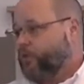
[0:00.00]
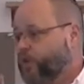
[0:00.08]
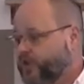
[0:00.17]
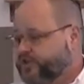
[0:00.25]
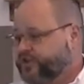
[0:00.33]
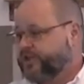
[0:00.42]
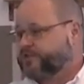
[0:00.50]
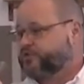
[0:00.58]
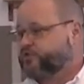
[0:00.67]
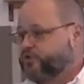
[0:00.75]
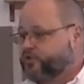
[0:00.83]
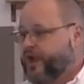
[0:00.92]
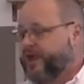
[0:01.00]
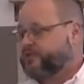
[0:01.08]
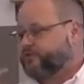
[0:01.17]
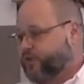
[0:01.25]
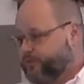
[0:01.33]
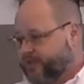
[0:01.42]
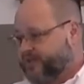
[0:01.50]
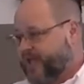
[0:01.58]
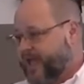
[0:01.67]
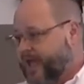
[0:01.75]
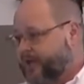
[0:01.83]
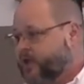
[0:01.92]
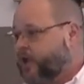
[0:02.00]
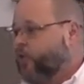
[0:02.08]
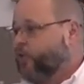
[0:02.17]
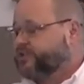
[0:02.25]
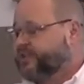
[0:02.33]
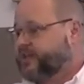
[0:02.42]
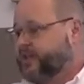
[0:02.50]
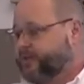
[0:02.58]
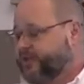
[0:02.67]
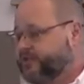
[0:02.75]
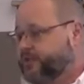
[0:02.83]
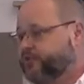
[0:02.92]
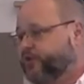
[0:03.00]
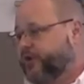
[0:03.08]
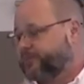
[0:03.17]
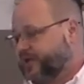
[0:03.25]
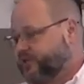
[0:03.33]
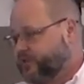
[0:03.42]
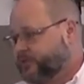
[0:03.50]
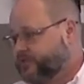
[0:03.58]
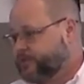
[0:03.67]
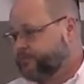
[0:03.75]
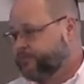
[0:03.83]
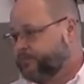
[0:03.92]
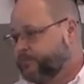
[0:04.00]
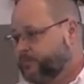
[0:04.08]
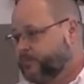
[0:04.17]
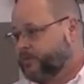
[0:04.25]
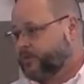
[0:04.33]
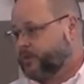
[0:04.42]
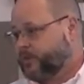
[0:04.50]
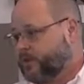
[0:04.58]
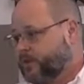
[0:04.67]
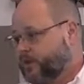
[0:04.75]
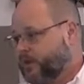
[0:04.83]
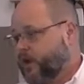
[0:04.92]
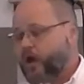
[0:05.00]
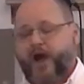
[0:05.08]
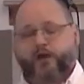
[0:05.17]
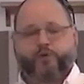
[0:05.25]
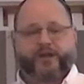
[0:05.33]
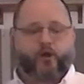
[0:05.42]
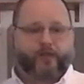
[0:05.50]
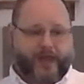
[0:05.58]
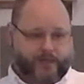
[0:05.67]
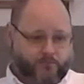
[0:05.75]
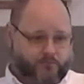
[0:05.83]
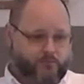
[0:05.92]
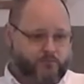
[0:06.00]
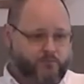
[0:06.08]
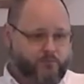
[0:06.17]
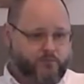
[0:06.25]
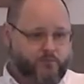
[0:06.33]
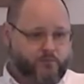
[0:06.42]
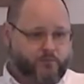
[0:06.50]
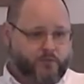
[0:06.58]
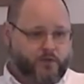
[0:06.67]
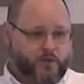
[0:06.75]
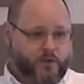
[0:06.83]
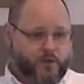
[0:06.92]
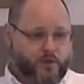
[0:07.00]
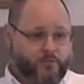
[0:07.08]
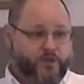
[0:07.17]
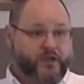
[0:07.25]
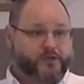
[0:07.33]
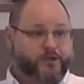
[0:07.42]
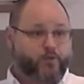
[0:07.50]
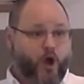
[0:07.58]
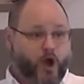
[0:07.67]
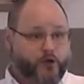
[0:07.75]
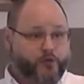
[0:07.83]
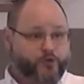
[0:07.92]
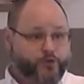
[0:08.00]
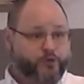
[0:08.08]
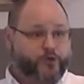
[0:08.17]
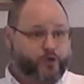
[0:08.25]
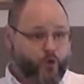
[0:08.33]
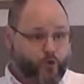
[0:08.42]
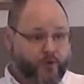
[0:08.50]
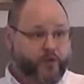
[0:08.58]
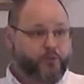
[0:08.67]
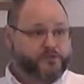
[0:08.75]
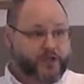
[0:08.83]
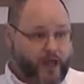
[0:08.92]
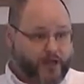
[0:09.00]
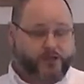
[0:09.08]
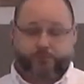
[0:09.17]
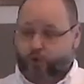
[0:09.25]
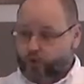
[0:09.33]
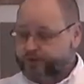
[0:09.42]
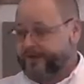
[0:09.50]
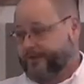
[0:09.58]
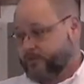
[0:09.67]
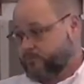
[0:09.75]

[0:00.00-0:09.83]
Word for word: when Jesus was raised from the dead, was he limited to three dimensions? No. No, how do we know that? Because he walked through the door that was locked and bolted.